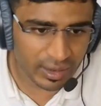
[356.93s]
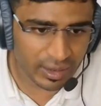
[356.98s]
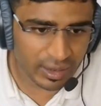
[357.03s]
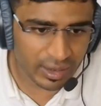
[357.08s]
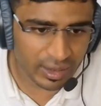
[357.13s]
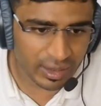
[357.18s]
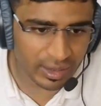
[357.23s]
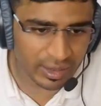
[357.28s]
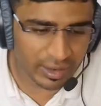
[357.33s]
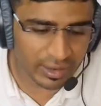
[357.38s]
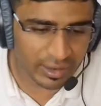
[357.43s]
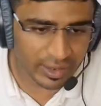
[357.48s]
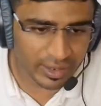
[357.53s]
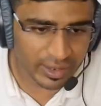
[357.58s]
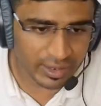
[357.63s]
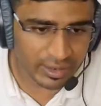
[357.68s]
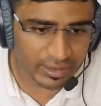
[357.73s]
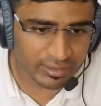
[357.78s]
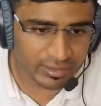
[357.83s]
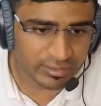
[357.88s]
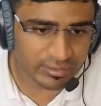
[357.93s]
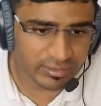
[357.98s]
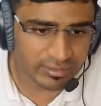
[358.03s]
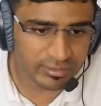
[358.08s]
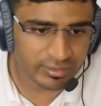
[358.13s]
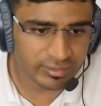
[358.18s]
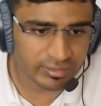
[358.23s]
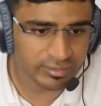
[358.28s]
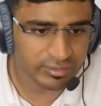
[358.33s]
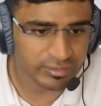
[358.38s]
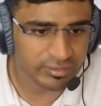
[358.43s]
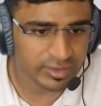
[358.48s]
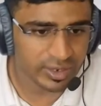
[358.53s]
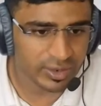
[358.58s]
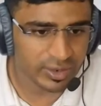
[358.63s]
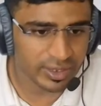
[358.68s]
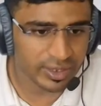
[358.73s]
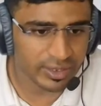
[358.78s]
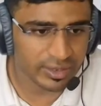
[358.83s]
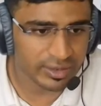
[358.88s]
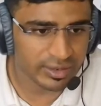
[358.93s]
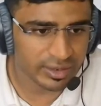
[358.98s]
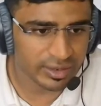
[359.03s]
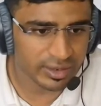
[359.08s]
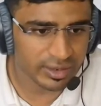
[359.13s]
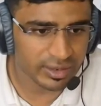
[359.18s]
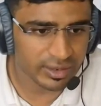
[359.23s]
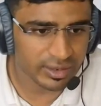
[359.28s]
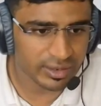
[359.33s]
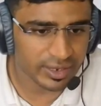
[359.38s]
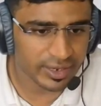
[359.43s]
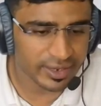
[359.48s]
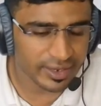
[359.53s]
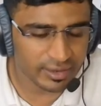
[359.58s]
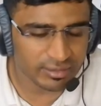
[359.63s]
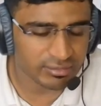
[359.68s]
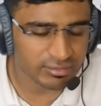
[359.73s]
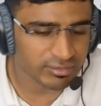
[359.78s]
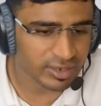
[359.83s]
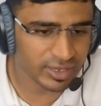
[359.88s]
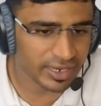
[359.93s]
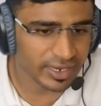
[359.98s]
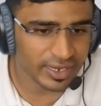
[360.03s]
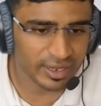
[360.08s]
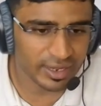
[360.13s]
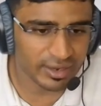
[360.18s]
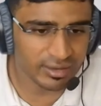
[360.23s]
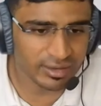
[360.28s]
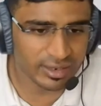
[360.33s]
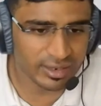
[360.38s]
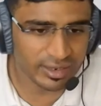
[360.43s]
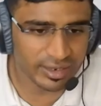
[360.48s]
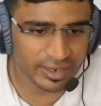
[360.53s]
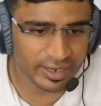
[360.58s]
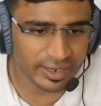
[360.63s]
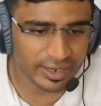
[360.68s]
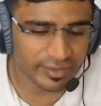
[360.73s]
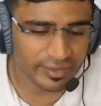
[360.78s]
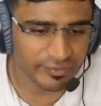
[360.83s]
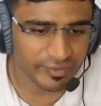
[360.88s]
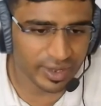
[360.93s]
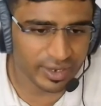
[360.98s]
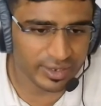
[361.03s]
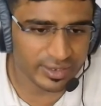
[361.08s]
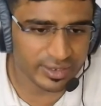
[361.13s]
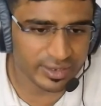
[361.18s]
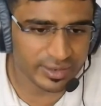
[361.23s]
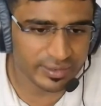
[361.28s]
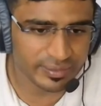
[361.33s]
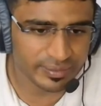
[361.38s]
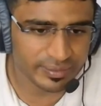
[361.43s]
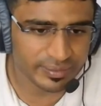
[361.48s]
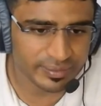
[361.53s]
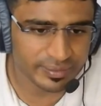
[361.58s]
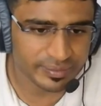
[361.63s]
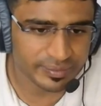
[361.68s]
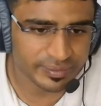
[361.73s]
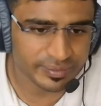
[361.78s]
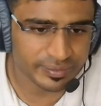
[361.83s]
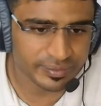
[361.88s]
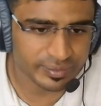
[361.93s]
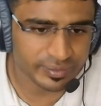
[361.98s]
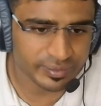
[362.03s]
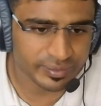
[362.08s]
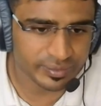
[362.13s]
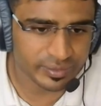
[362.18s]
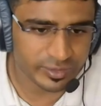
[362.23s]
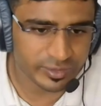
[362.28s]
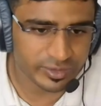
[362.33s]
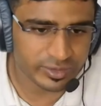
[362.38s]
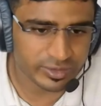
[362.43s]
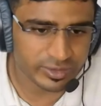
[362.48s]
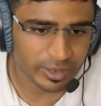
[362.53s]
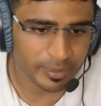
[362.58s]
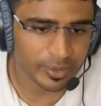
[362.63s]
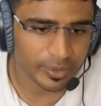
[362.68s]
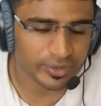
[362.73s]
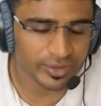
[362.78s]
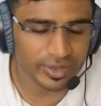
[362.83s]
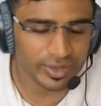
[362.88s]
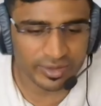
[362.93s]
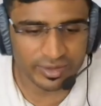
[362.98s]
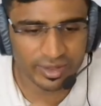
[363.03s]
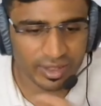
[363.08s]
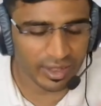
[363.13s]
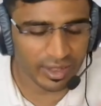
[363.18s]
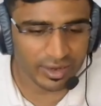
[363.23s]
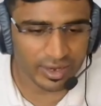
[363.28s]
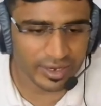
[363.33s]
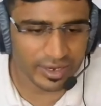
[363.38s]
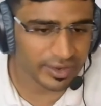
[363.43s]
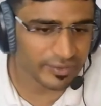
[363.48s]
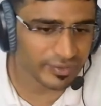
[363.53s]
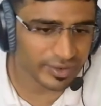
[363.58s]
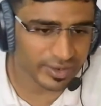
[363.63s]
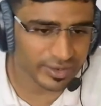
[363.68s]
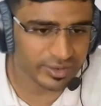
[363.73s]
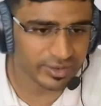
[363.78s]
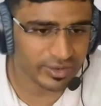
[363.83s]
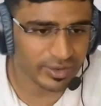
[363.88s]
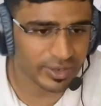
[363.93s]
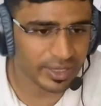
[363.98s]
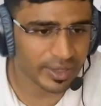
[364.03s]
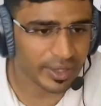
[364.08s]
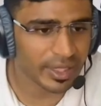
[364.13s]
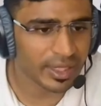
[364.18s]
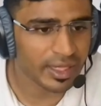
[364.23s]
return, okay, return false. Suppose a return false. Okay,